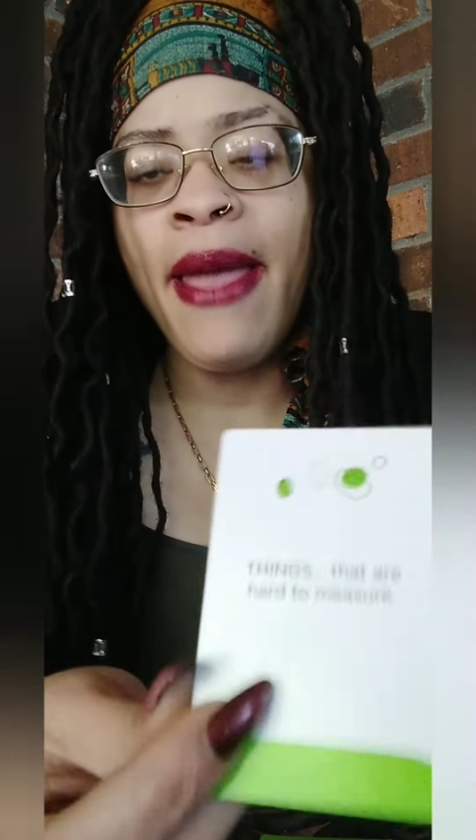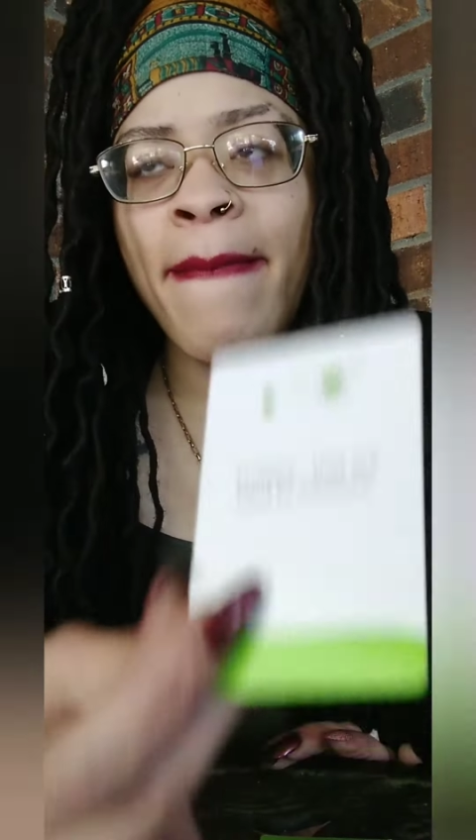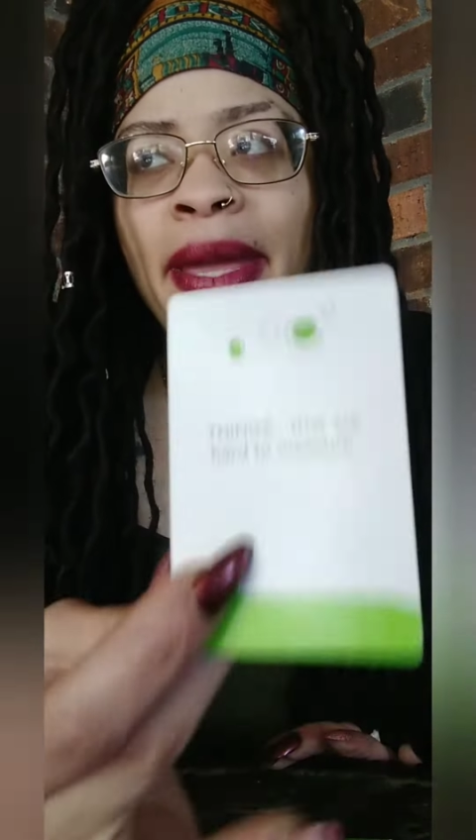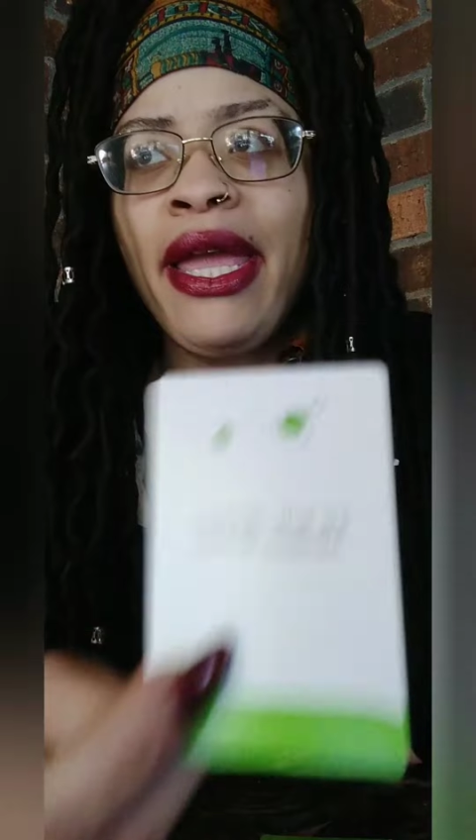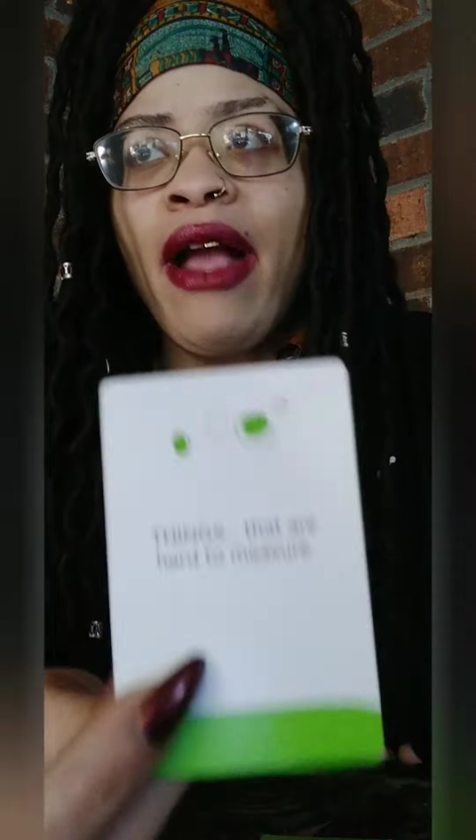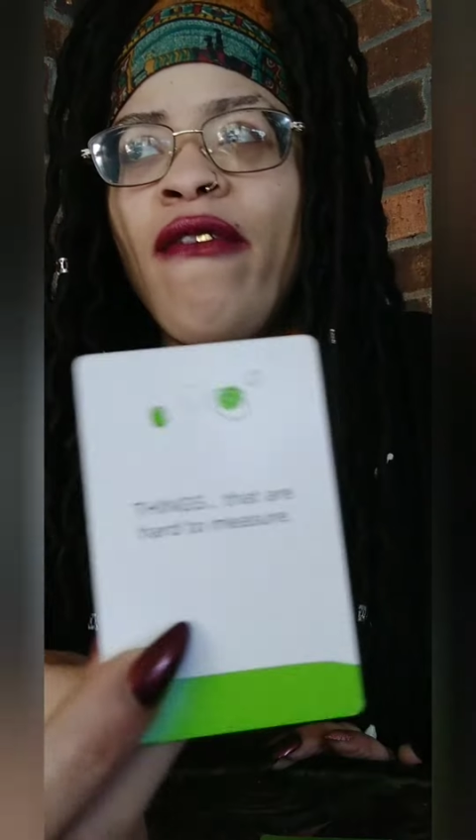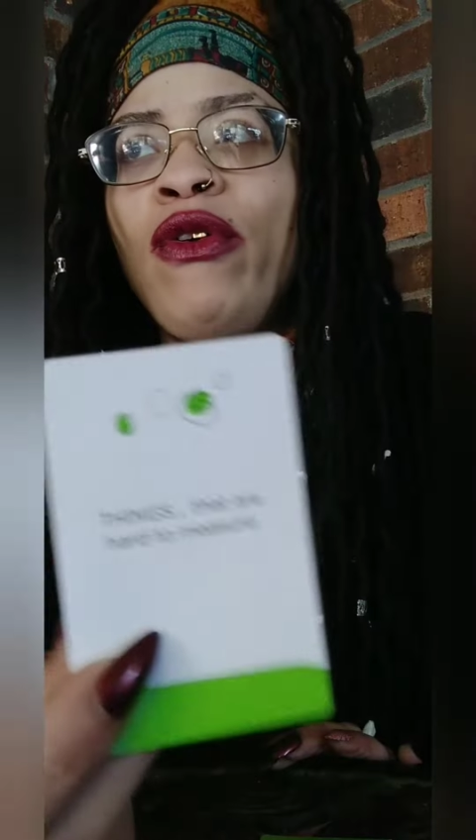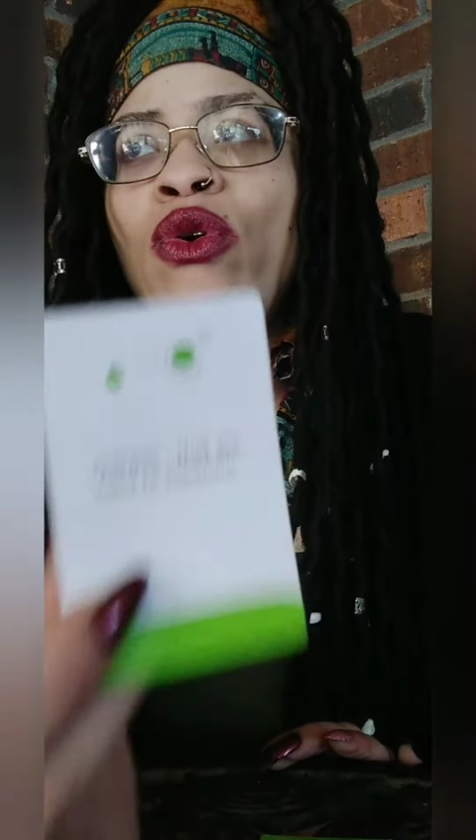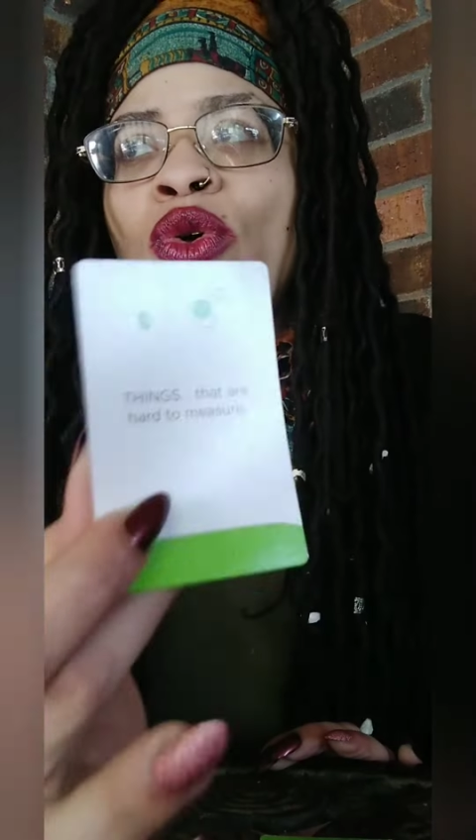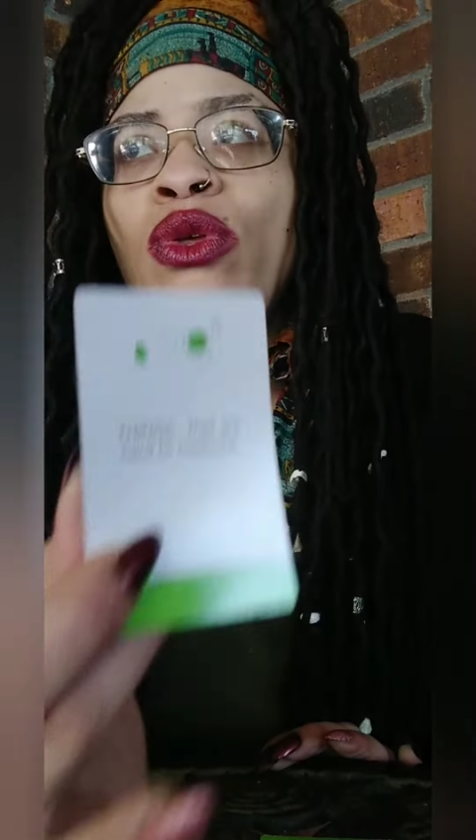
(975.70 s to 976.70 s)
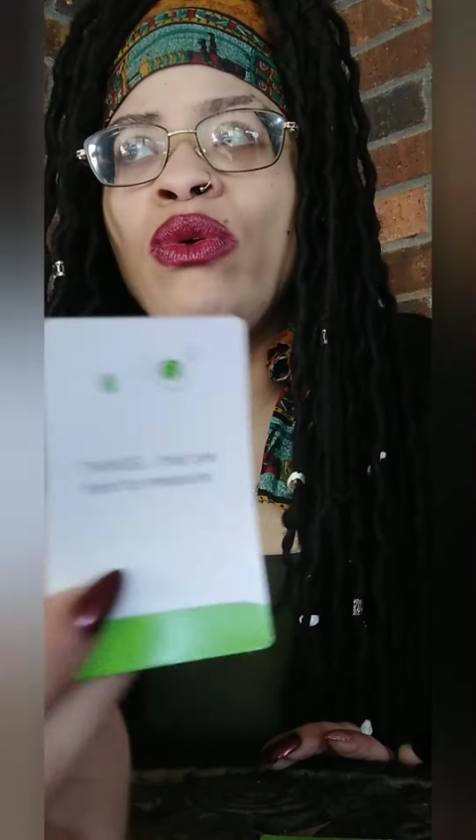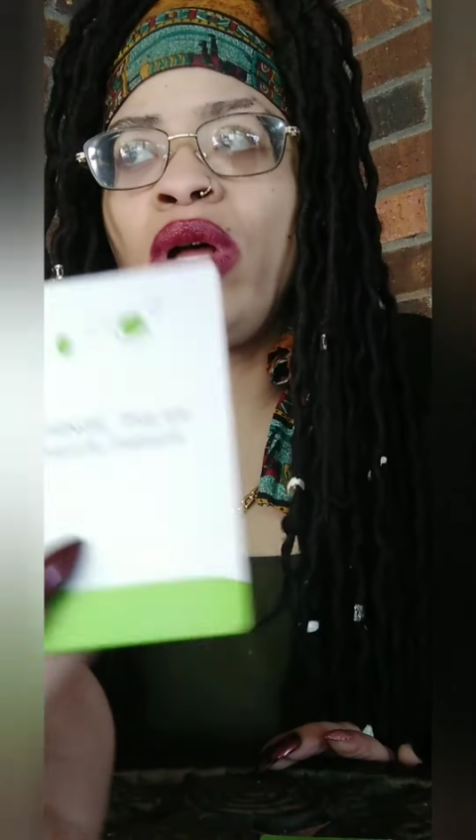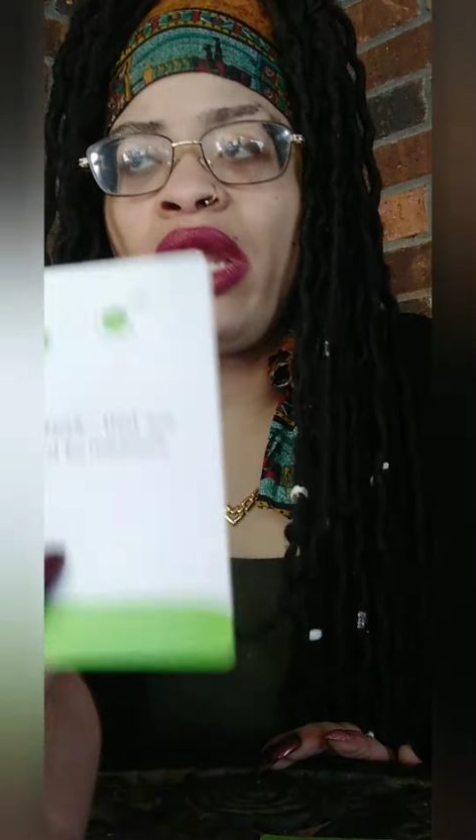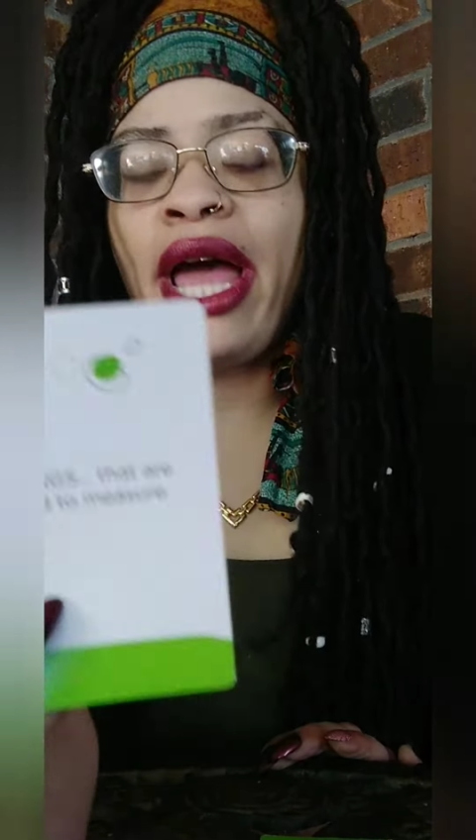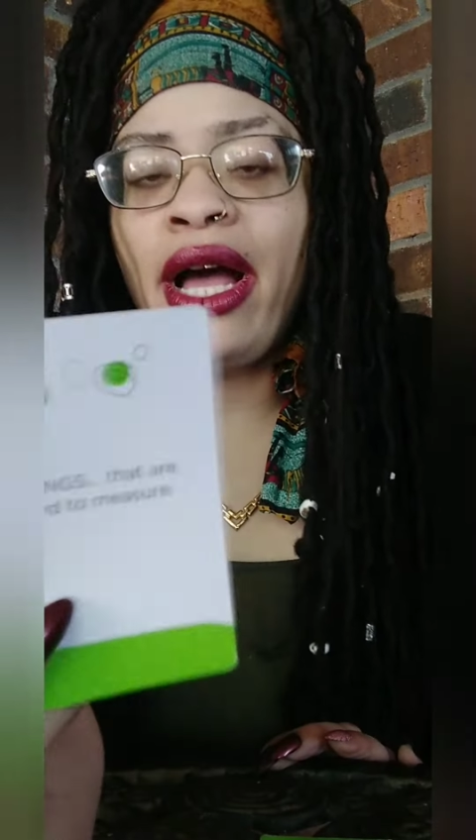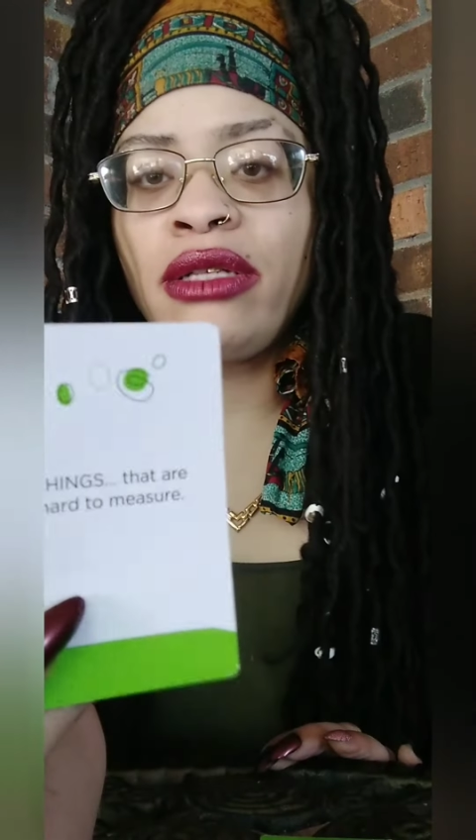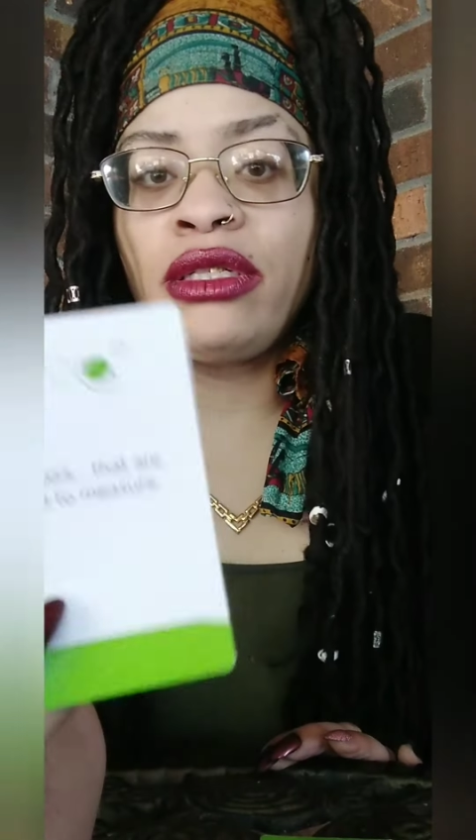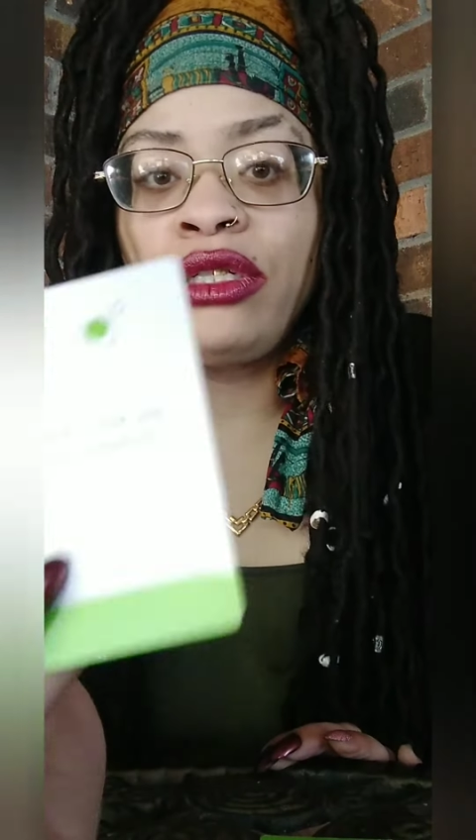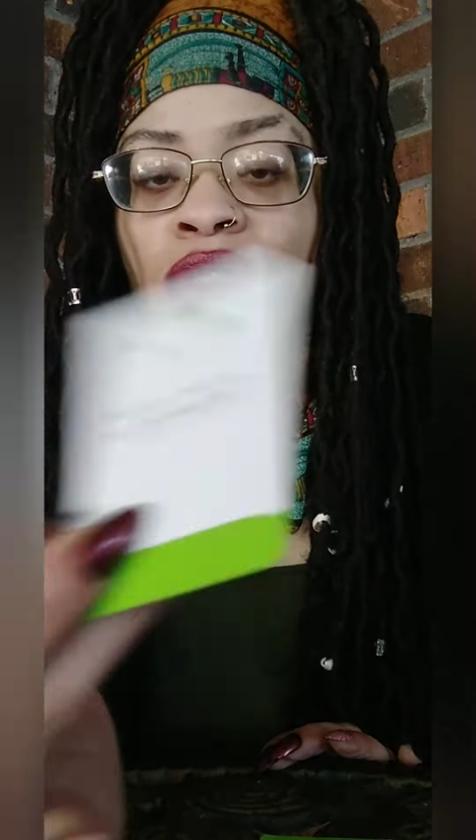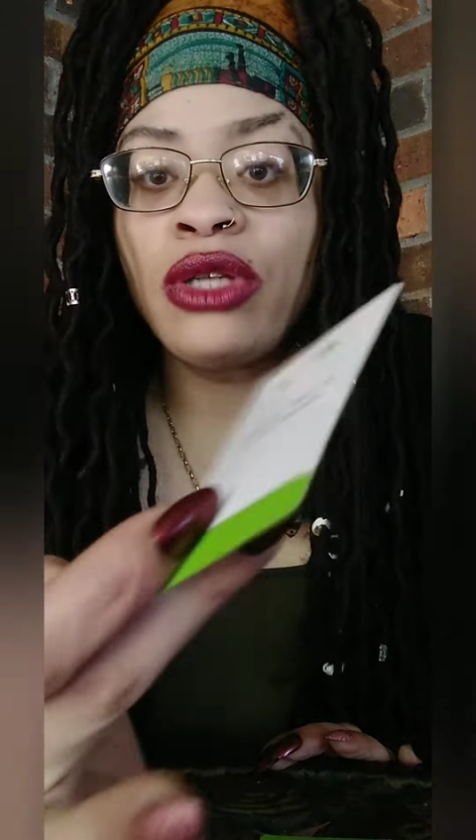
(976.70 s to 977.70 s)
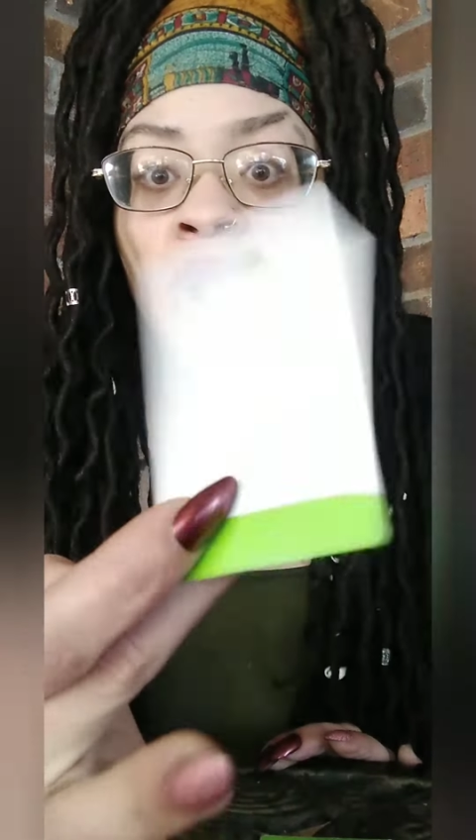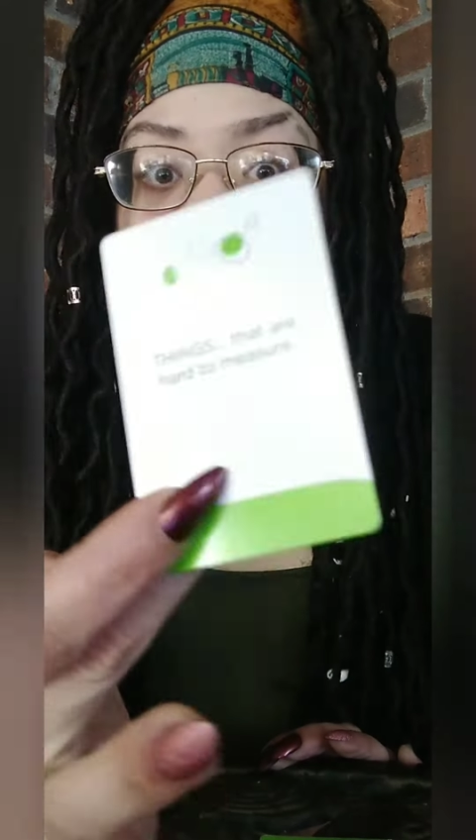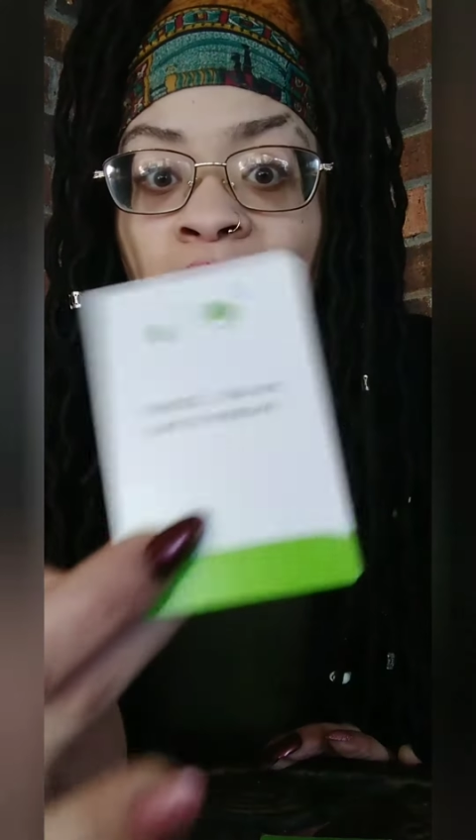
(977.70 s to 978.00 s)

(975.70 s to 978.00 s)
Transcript: Be careful who you allow to, you know,